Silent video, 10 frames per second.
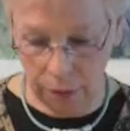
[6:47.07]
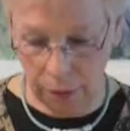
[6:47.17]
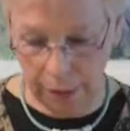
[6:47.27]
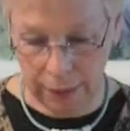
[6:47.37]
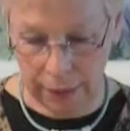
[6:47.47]

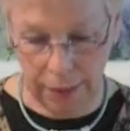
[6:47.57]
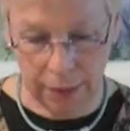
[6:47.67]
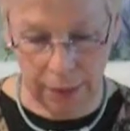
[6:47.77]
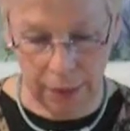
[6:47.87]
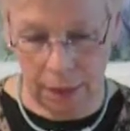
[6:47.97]
you can
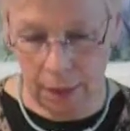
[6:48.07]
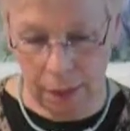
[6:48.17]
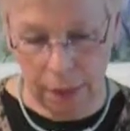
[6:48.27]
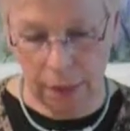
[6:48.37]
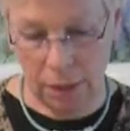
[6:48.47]

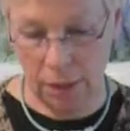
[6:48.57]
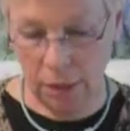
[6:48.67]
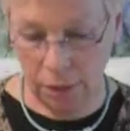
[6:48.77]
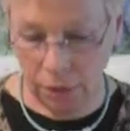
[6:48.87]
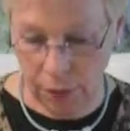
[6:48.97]
see the
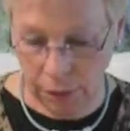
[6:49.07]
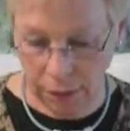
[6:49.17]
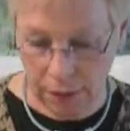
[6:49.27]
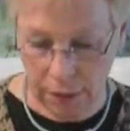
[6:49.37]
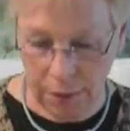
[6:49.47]

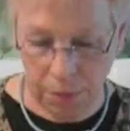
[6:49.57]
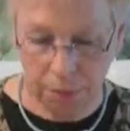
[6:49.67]
difference